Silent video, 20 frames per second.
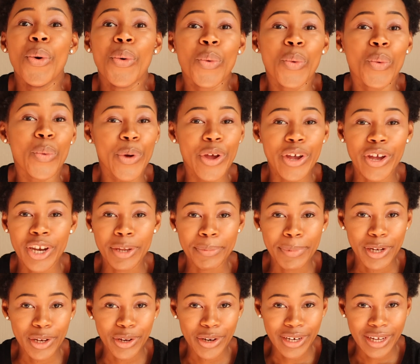we're going to
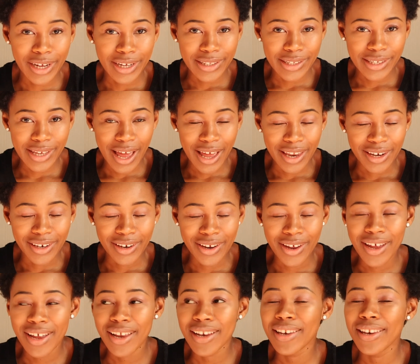be learning a ton.
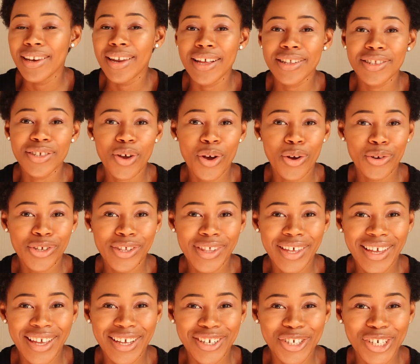Let's go to the
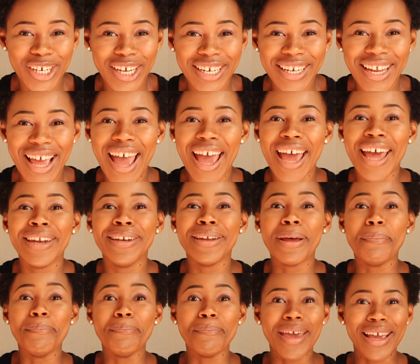kitchen
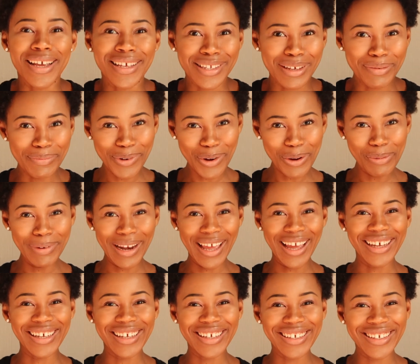and make some
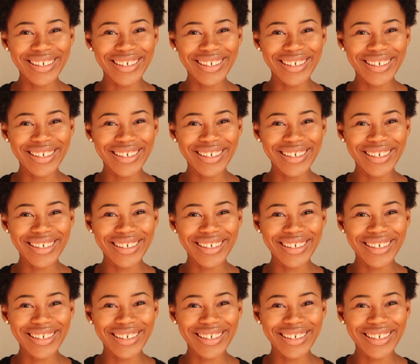Ooblek.